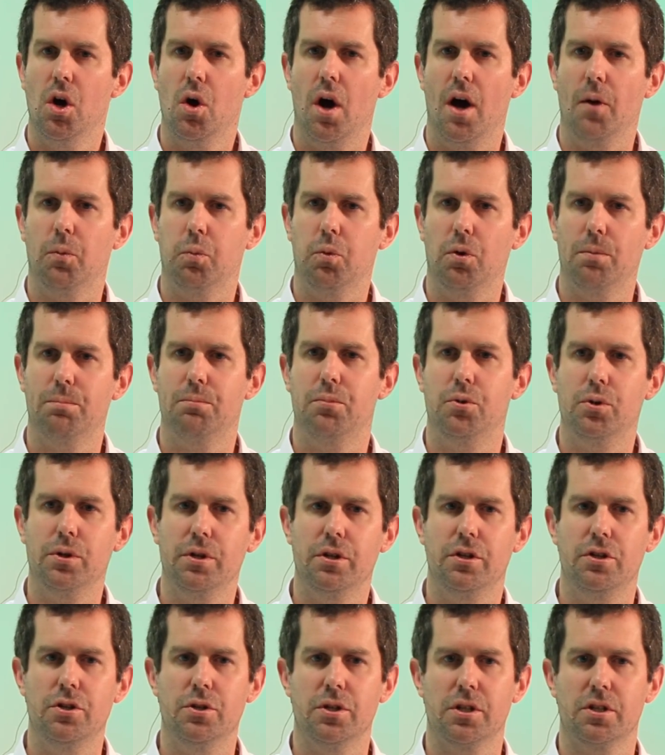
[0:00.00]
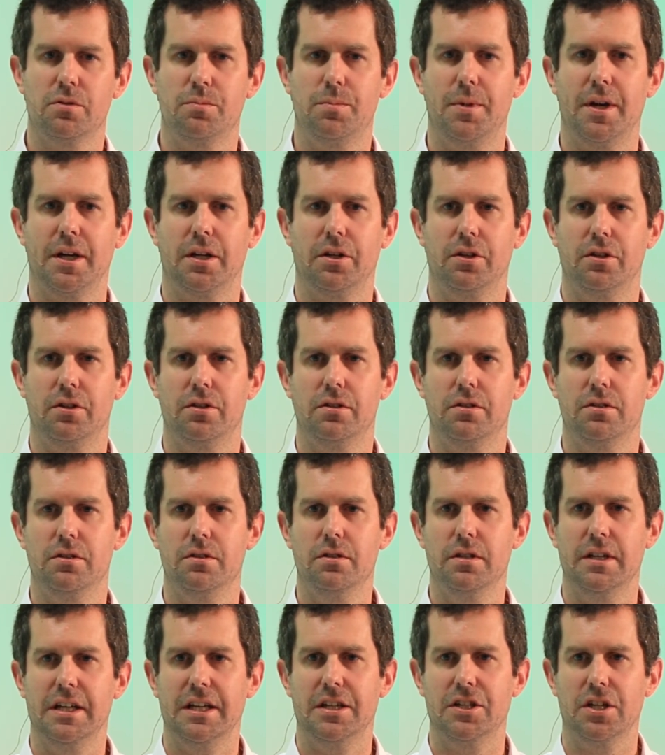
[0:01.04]
At what point do you expect
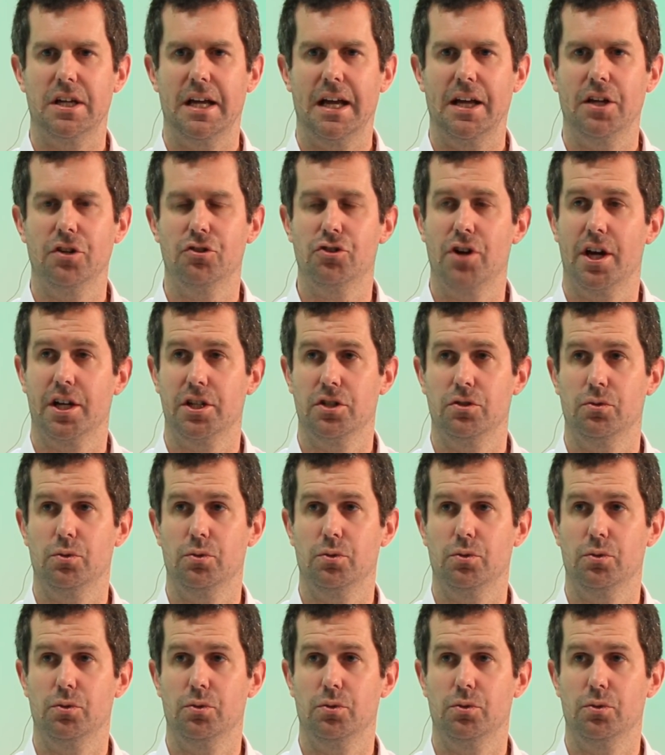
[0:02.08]
it to gain traction,